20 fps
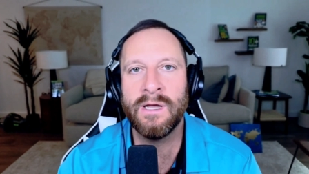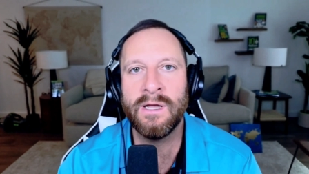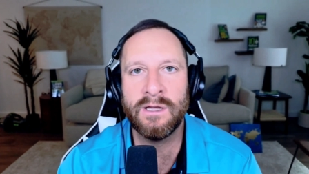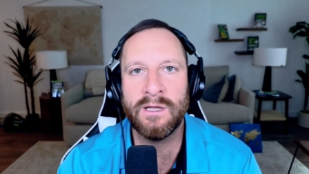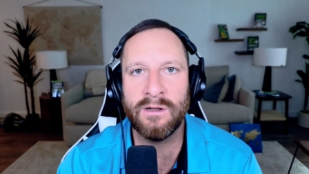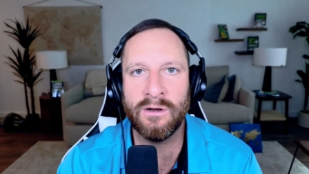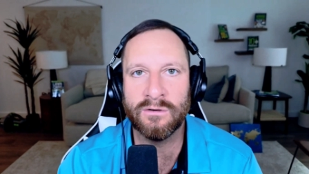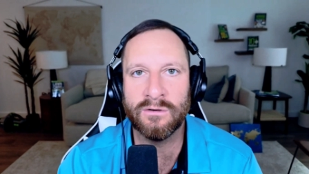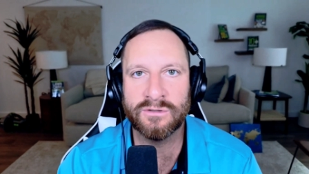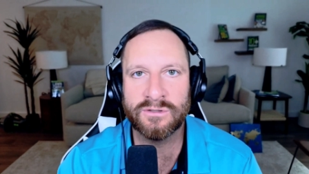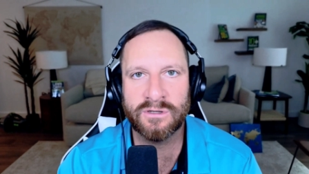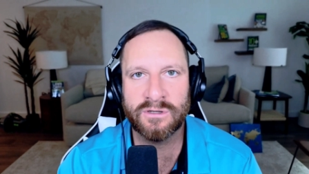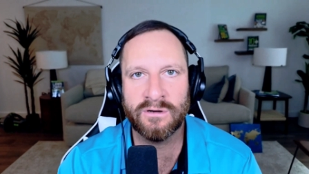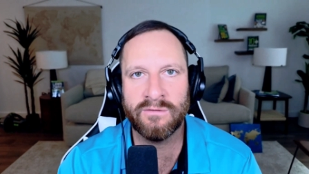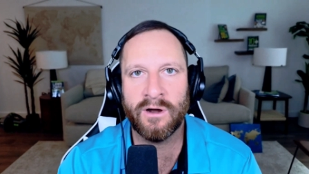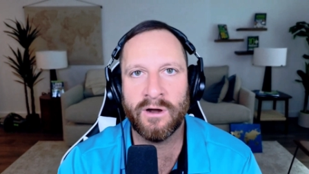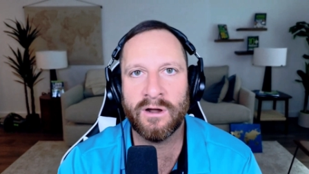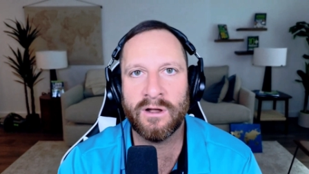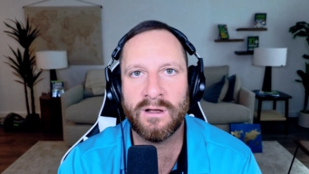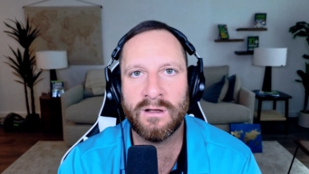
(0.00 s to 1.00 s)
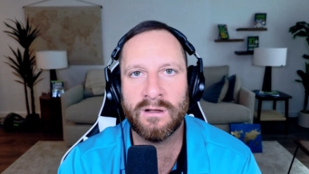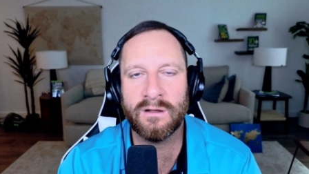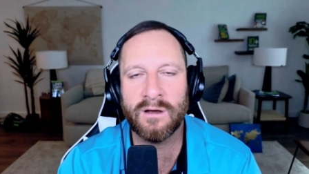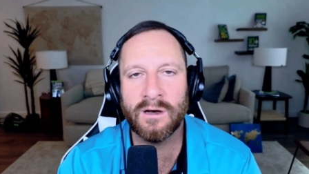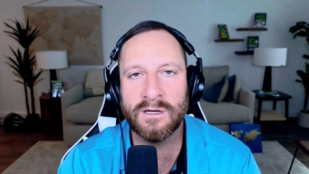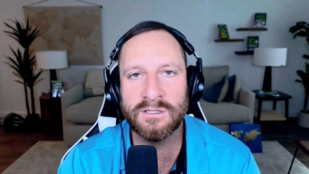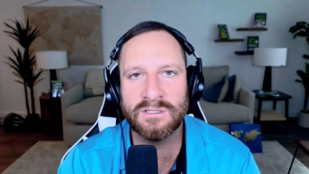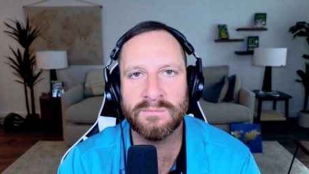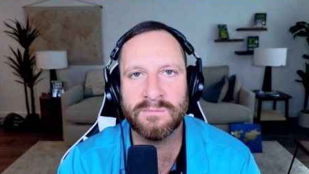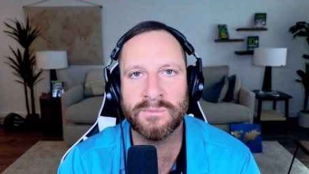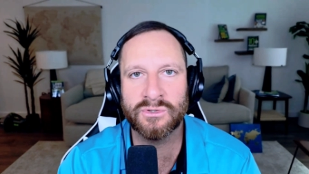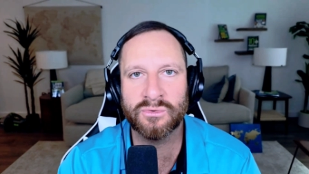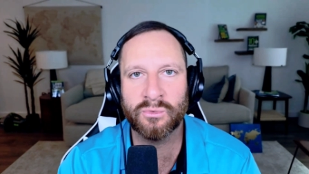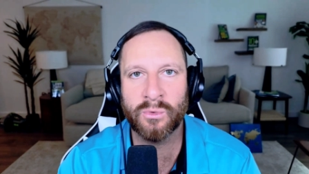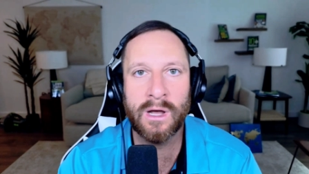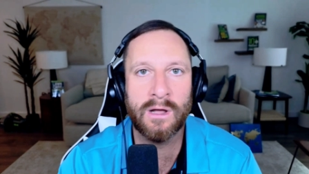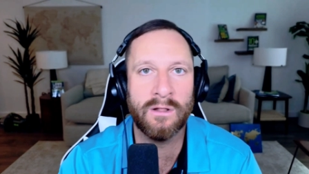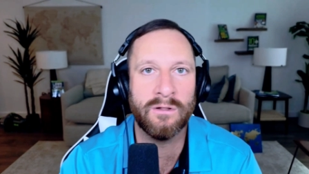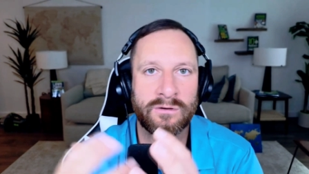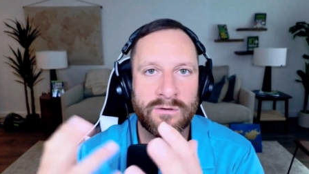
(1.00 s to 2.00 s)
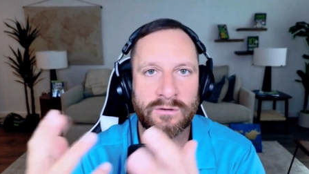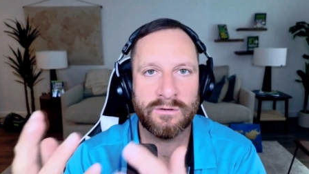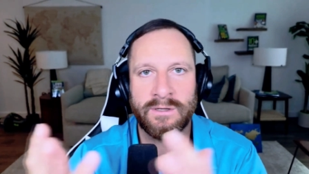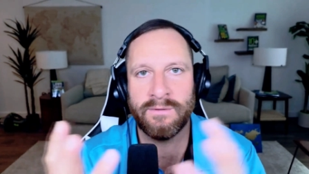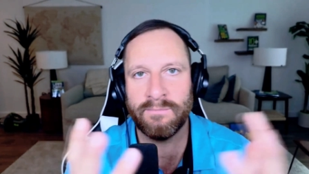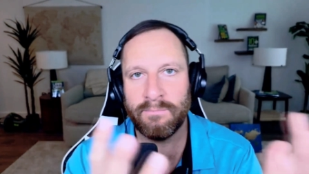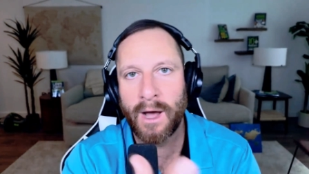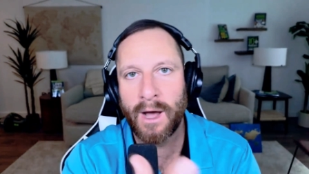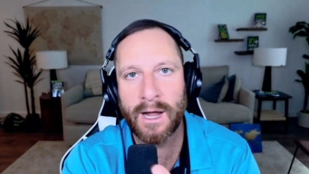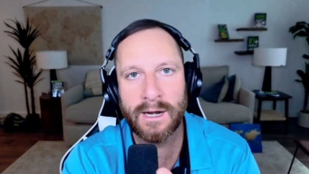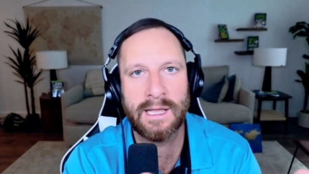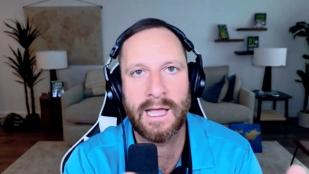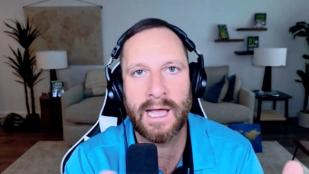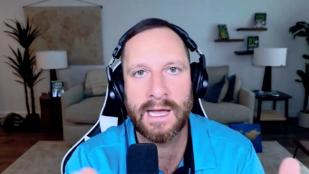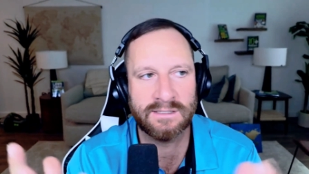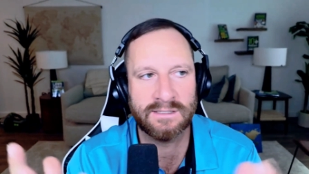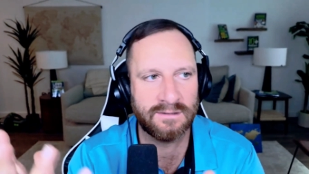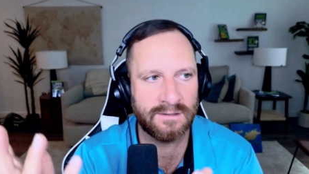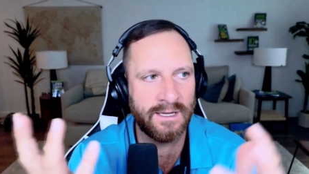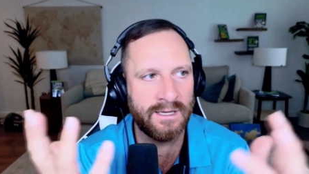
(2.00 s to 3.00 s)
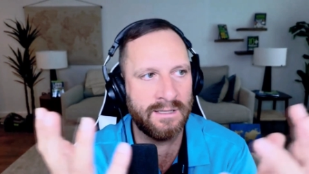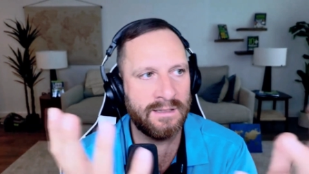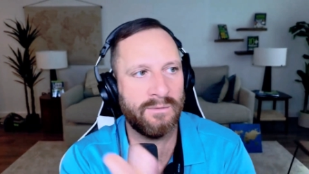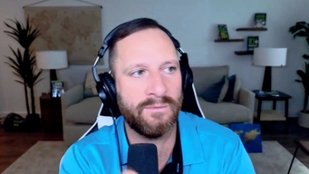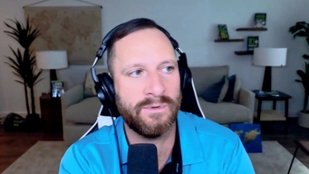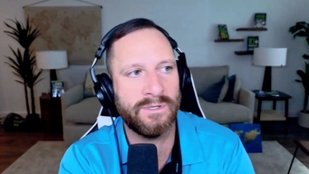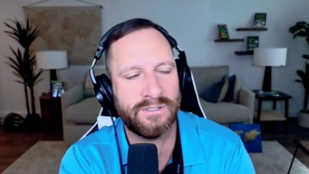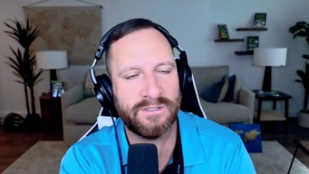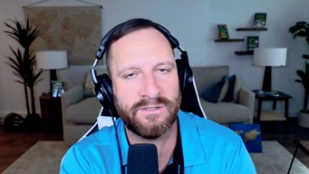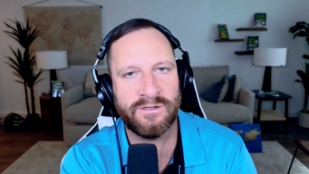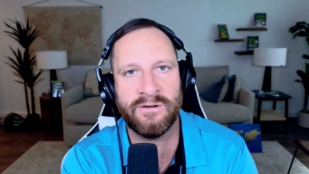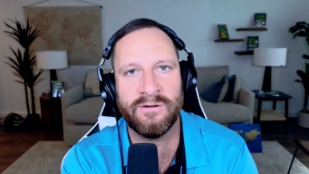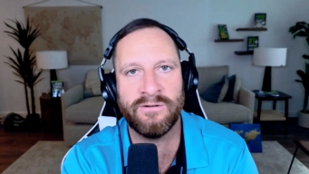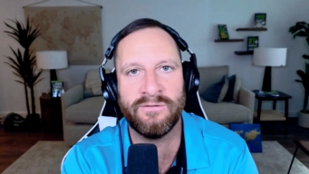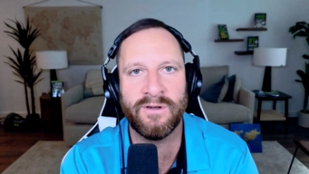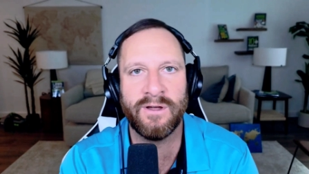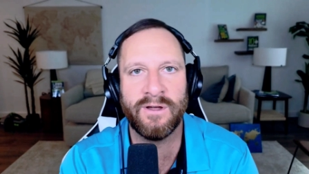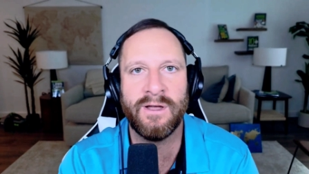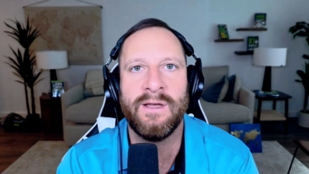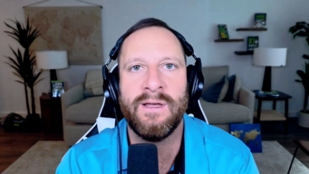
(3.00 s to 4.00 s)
you know, serve our customers well or in podcast land that we serve.